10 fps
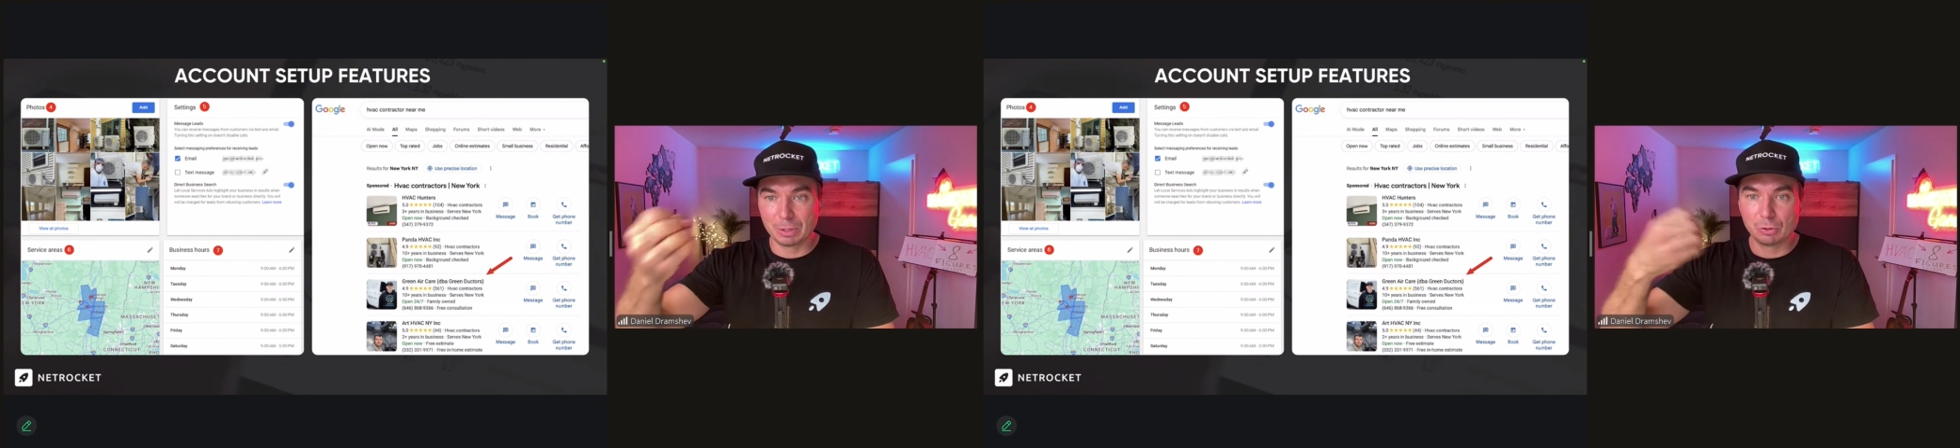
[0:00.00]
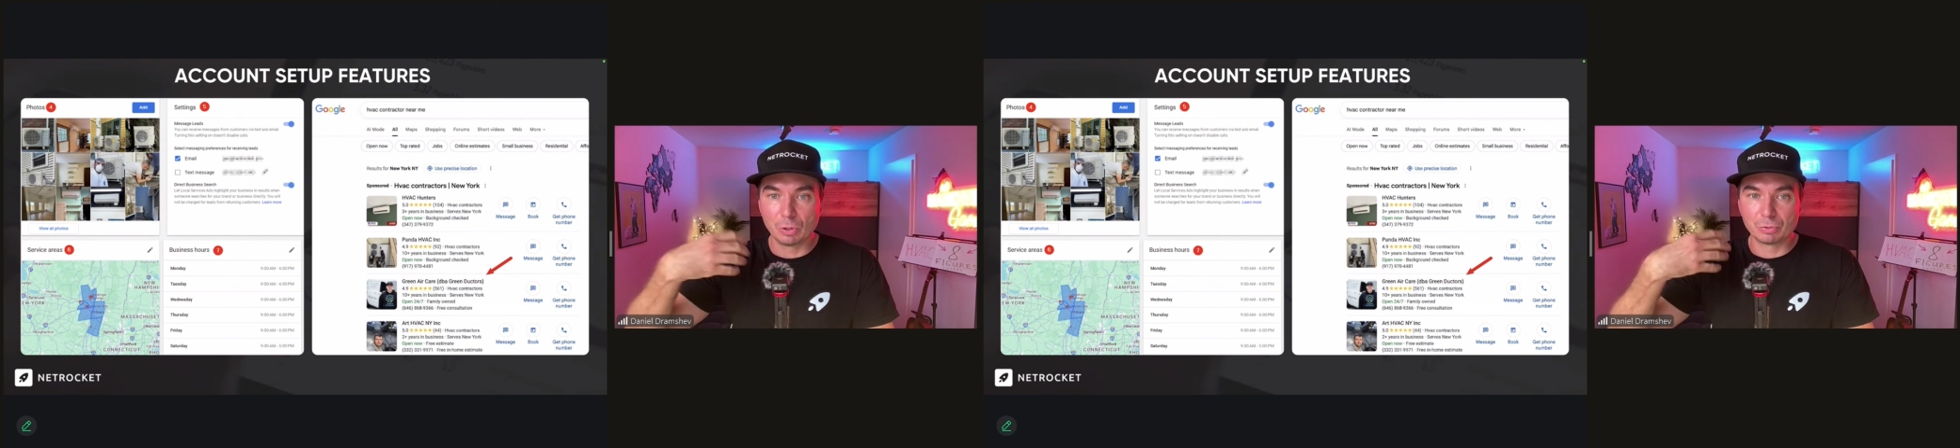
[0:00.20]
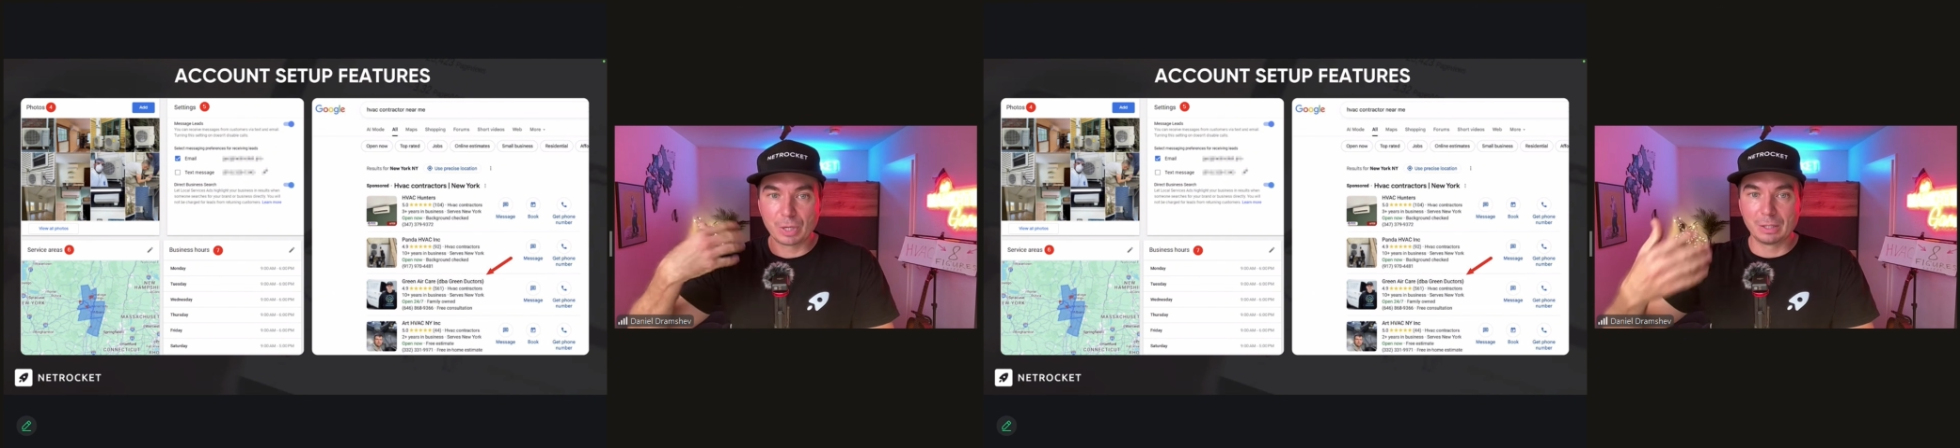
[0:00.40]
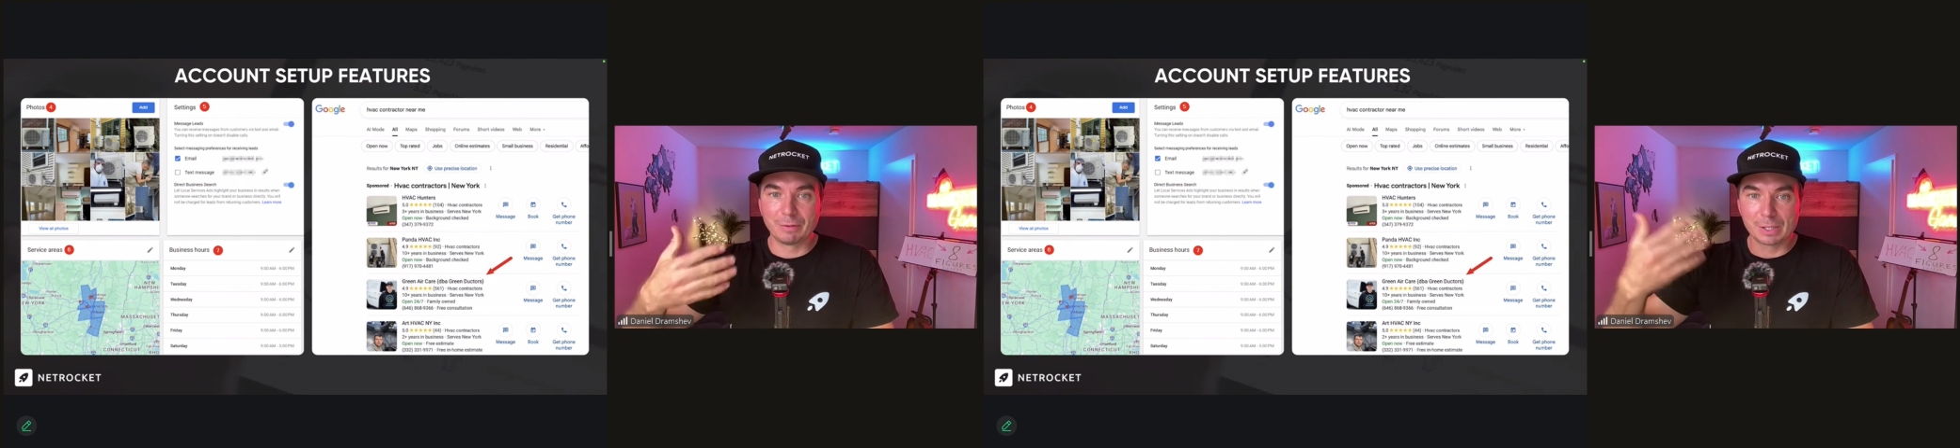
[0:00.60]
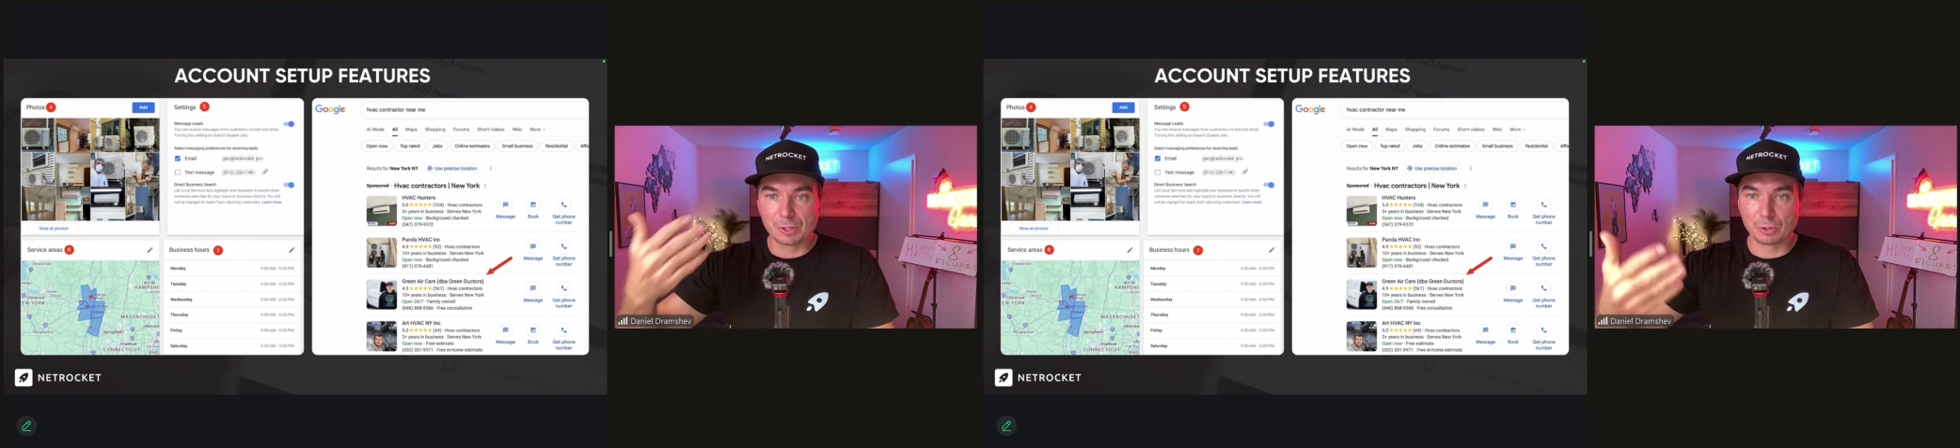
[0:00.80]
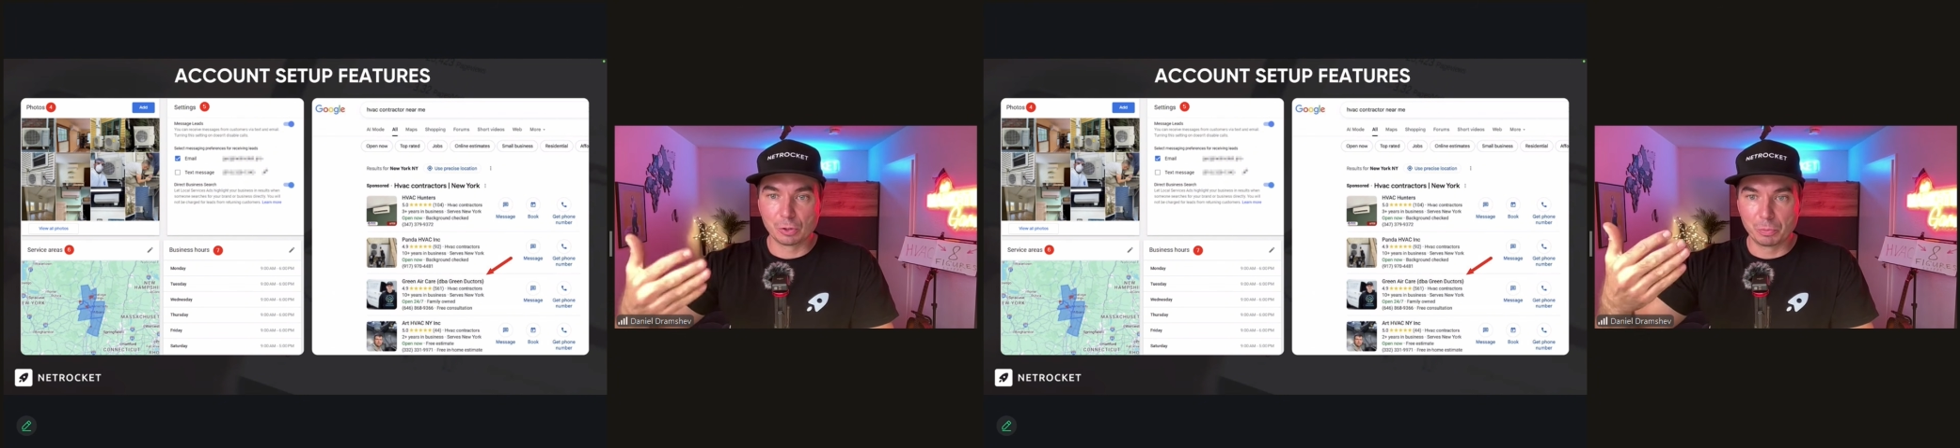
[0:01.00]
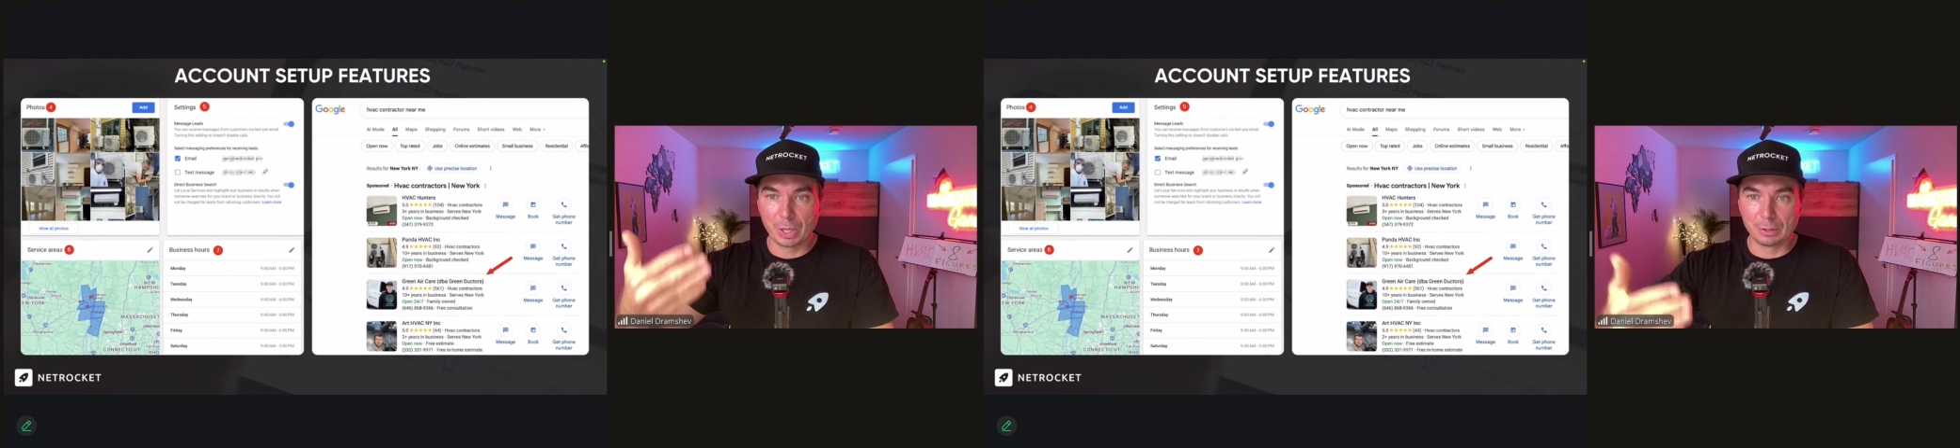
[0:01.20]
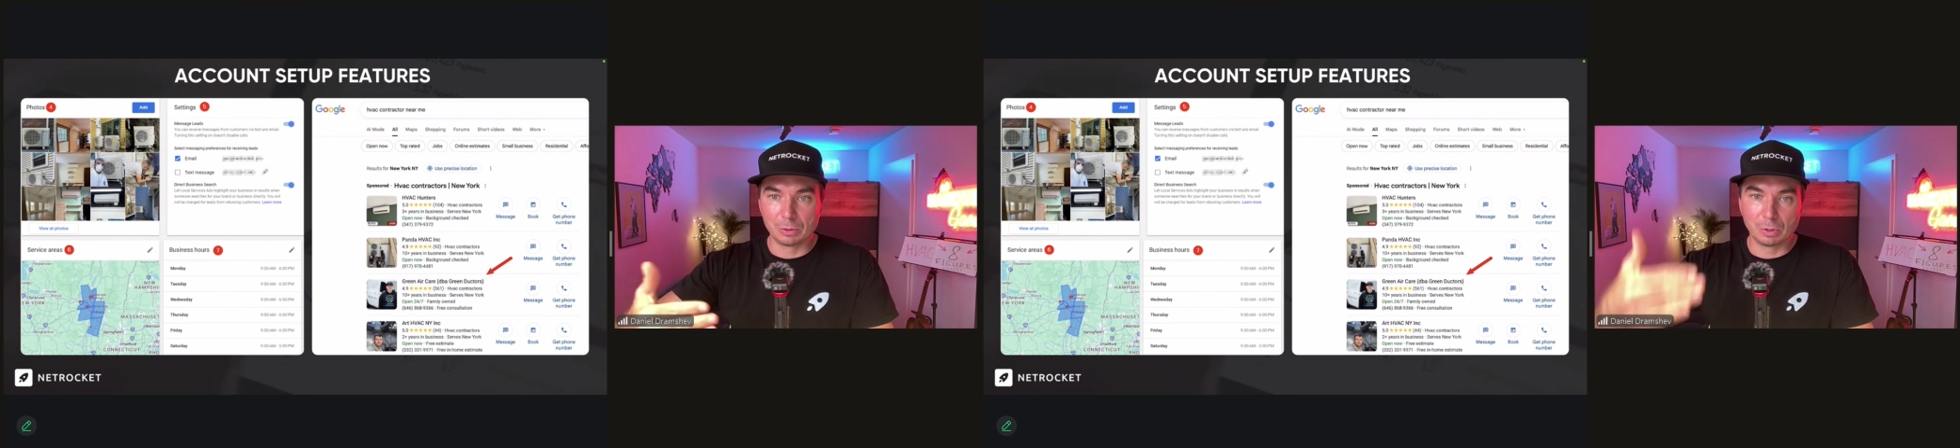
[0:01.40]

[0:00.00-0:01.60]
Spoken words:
but you already invested in your brand.